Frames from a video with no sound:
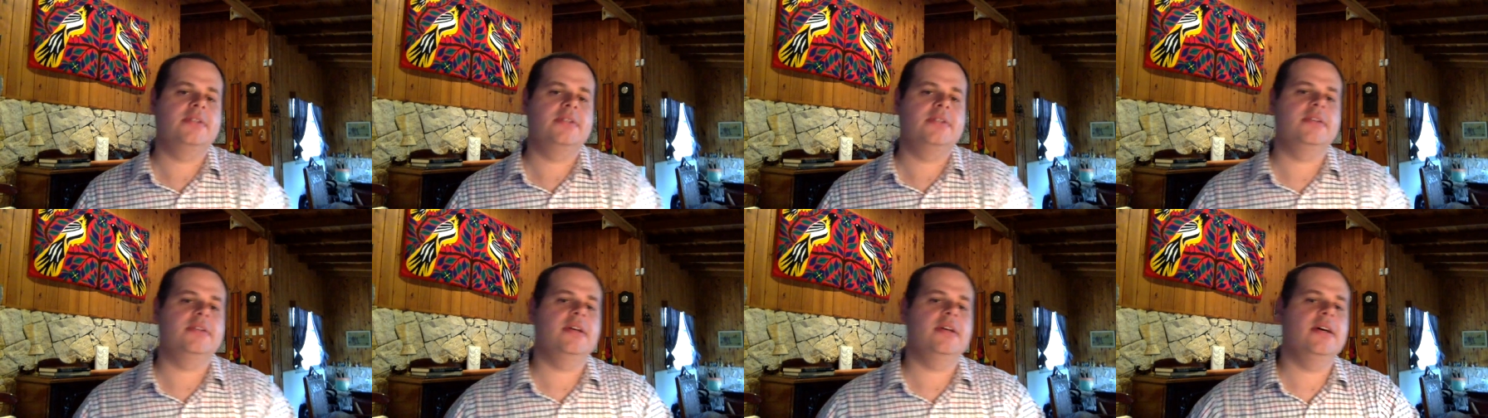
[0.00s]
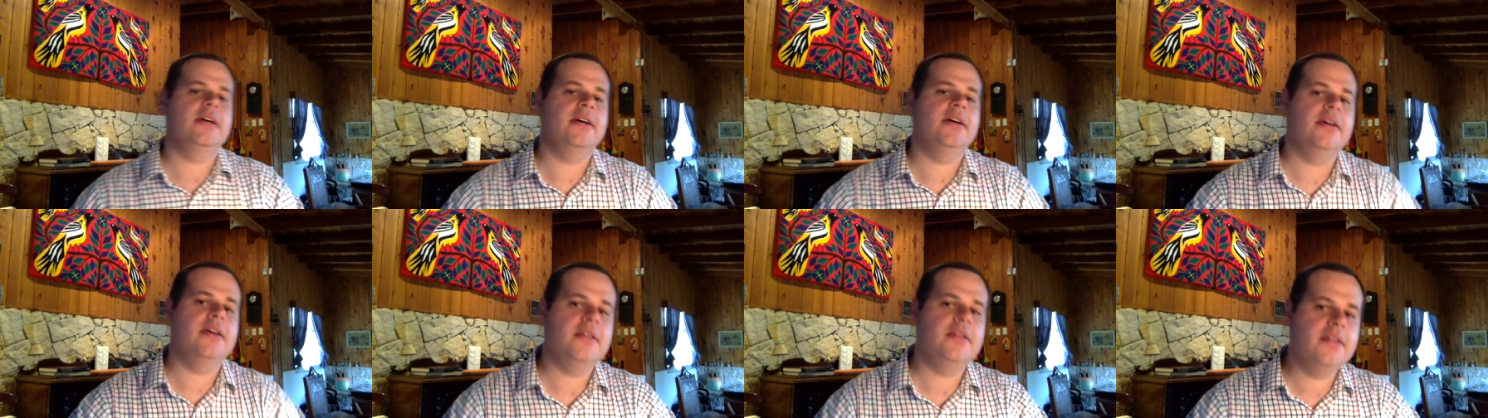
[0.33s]

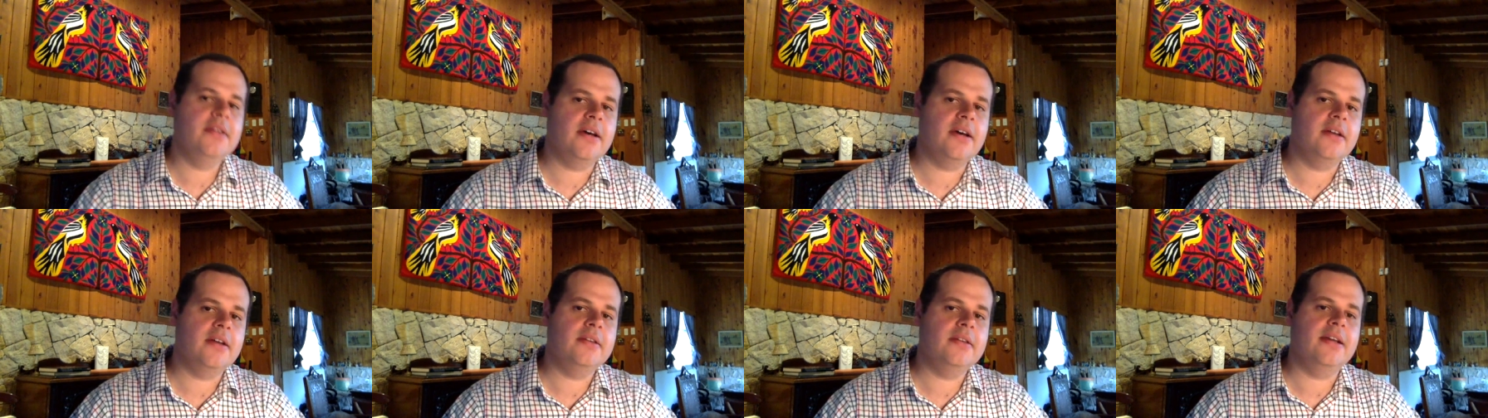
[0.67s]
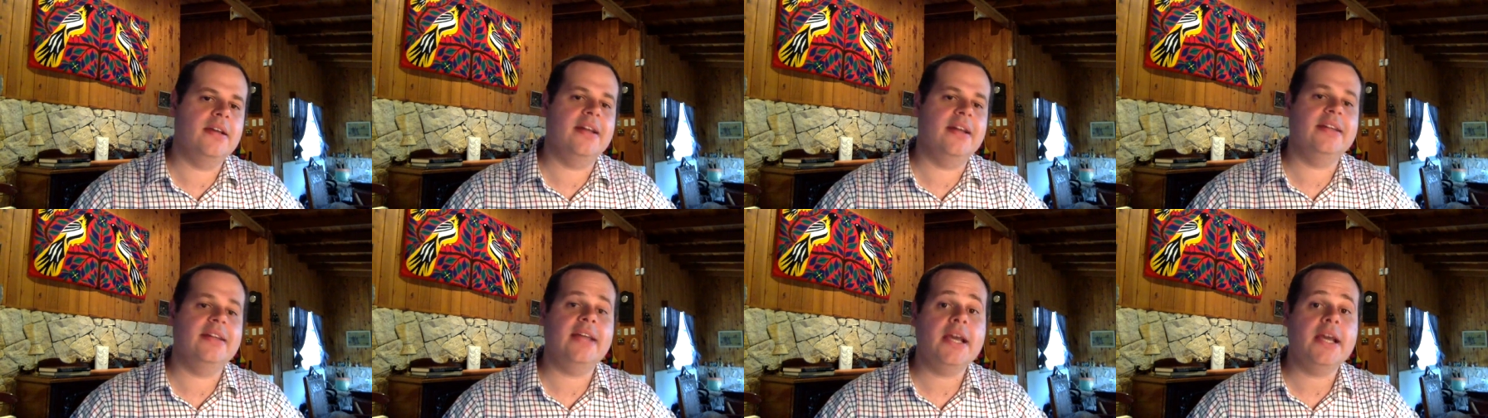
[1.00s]
that
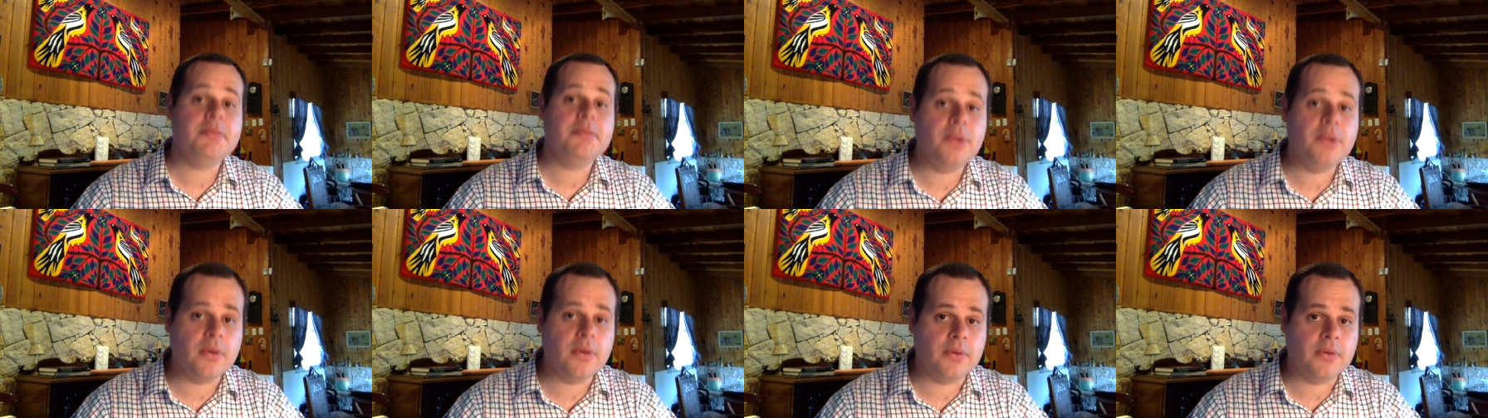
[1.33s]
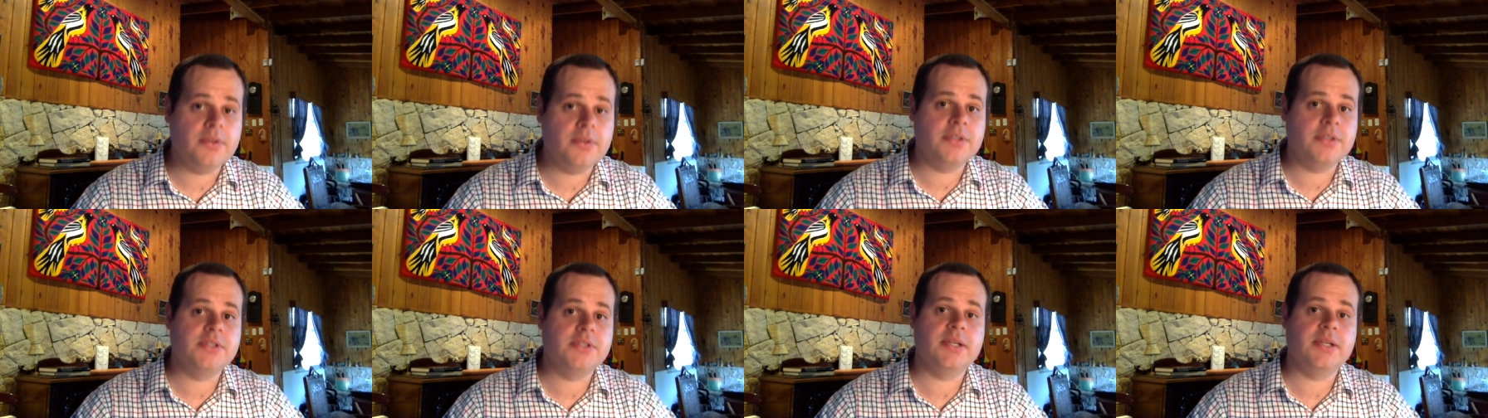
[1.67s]
enable the
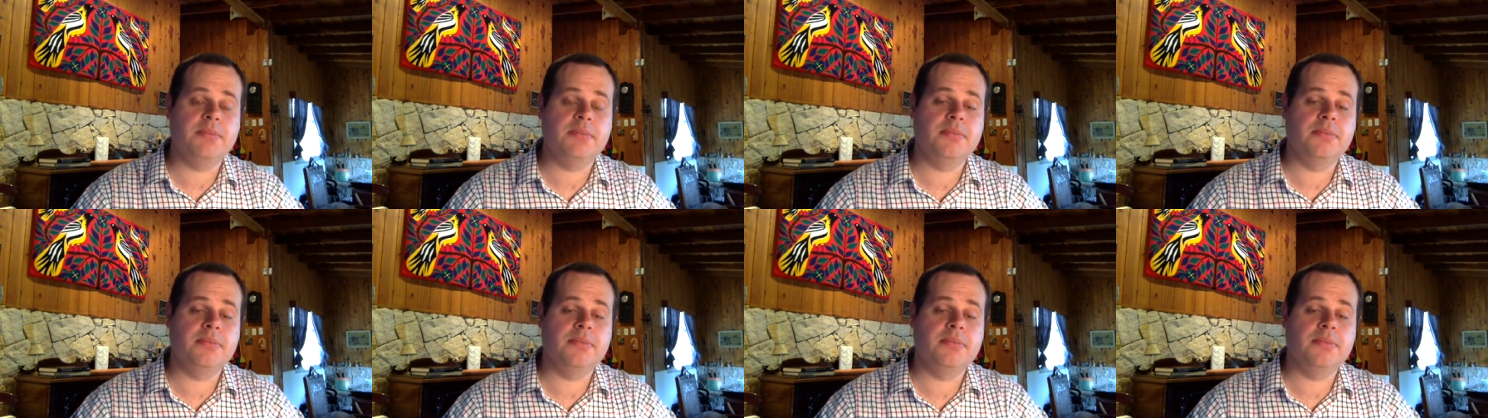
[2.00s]
ship